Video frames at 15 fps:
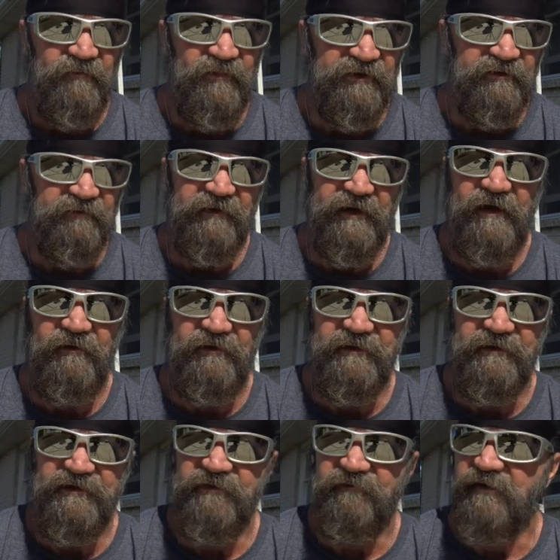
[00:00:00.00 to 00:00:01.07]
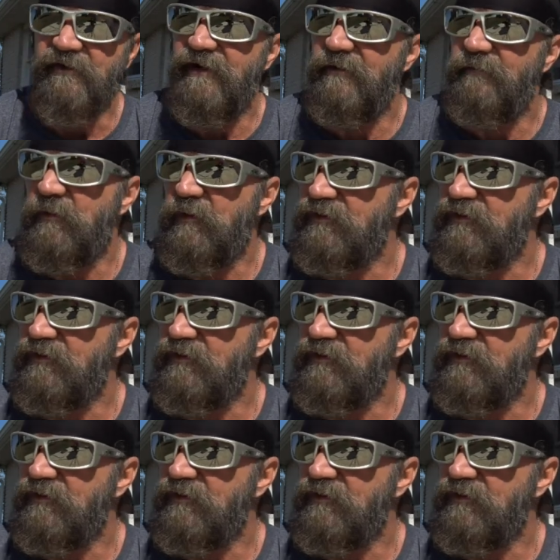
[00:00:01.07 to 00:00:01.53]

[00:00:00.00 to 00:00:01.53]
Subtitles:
But the reality is, if you climb up